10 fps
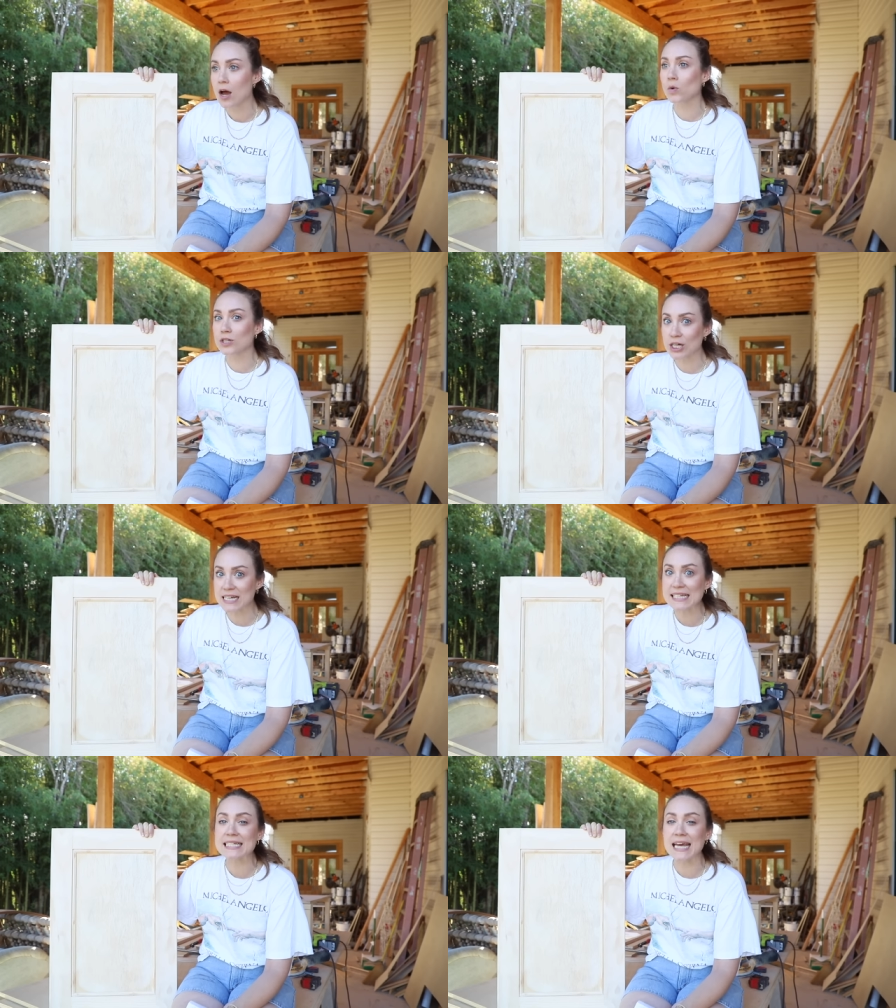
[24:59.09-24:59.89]
We're
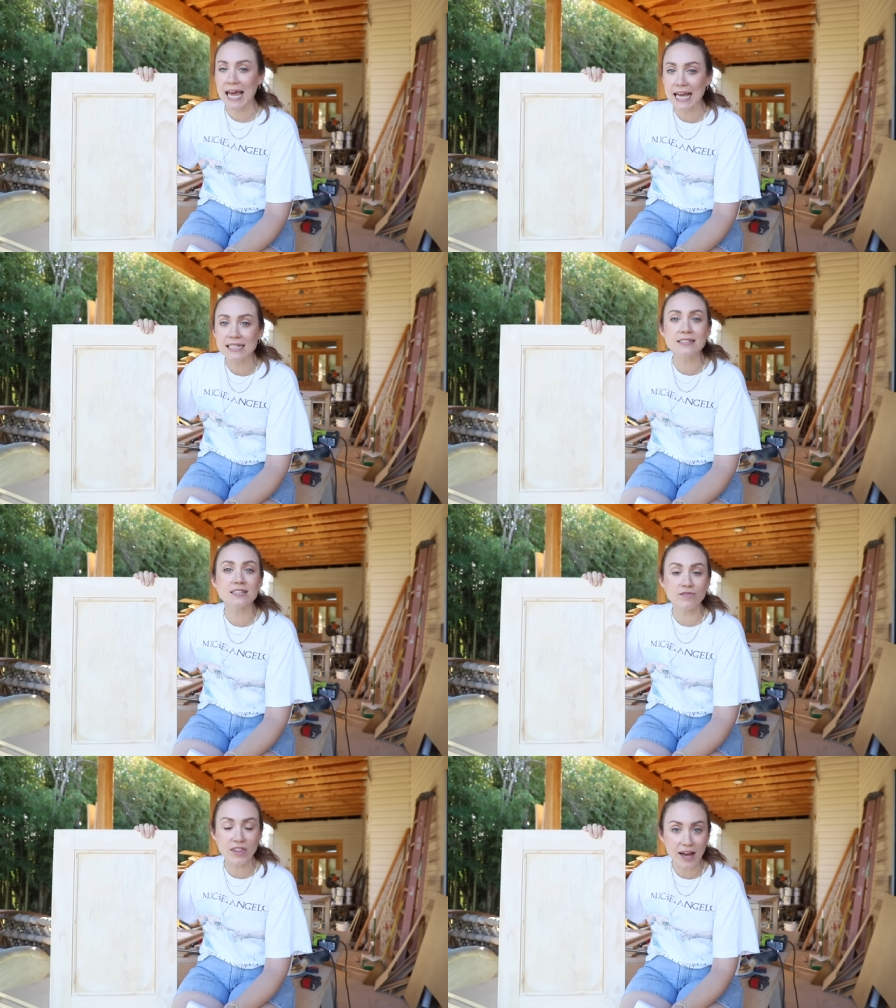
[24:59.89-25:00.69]
talking tens
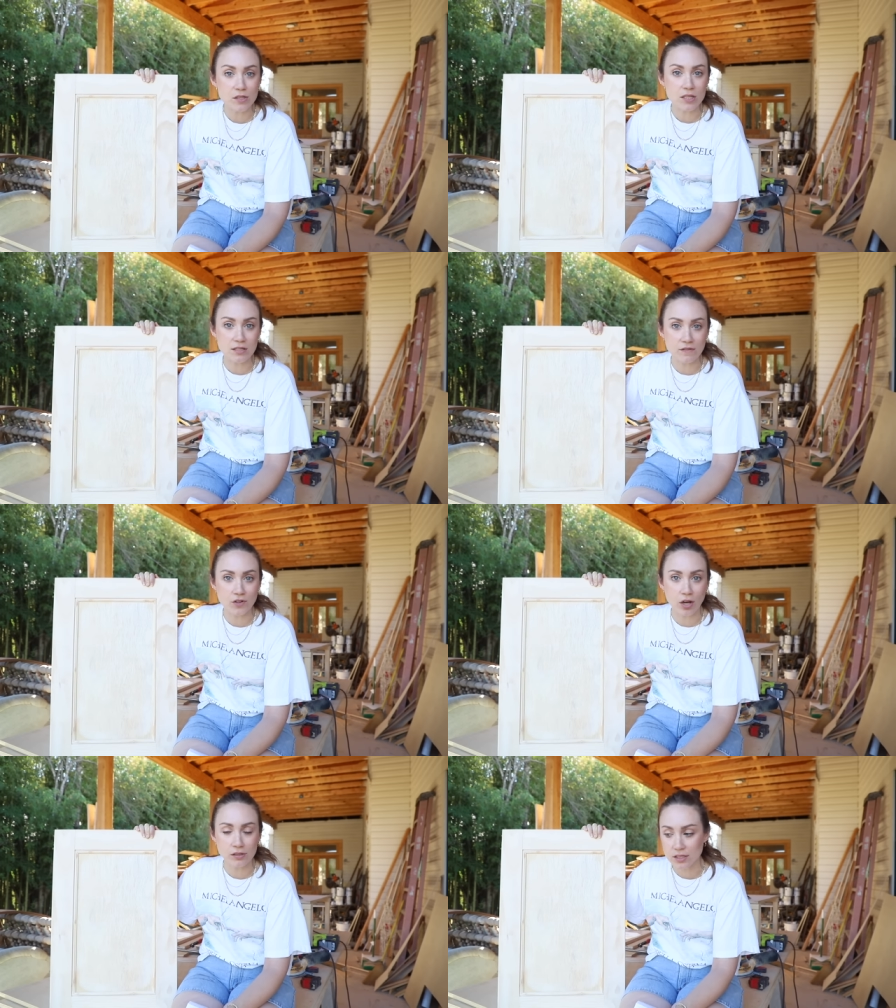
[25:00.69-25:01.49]
of thousands of
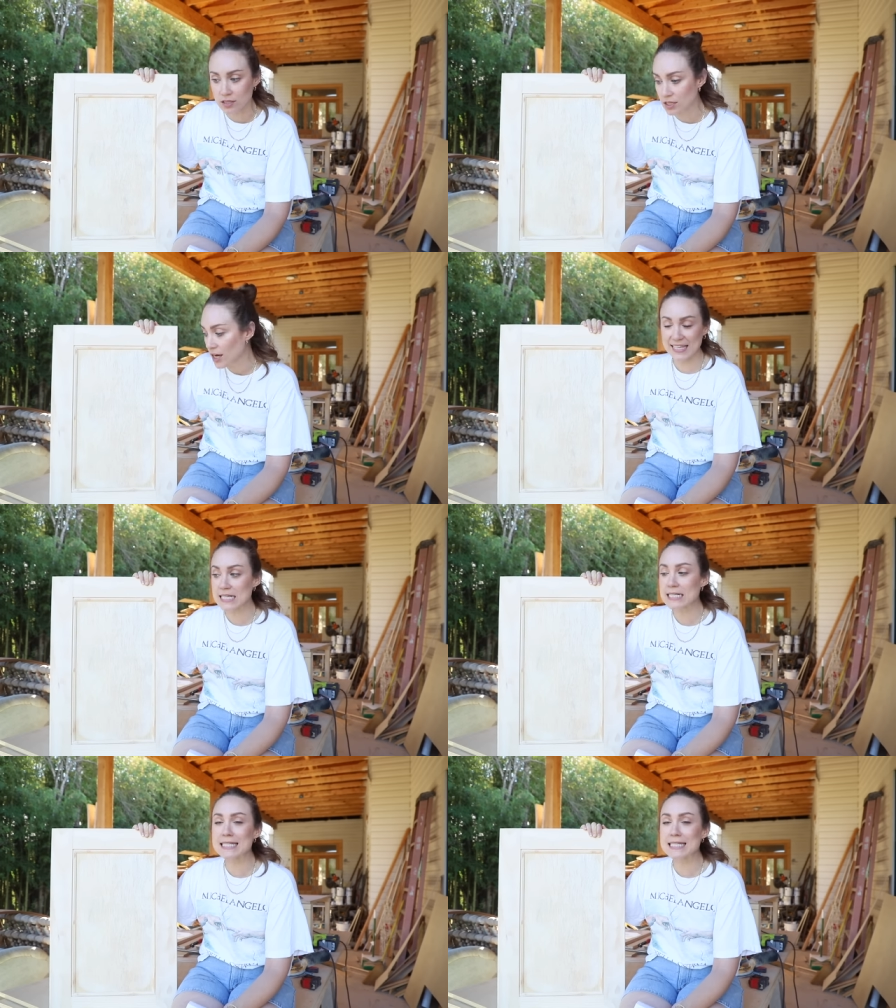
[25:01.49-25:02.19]
dollars. This is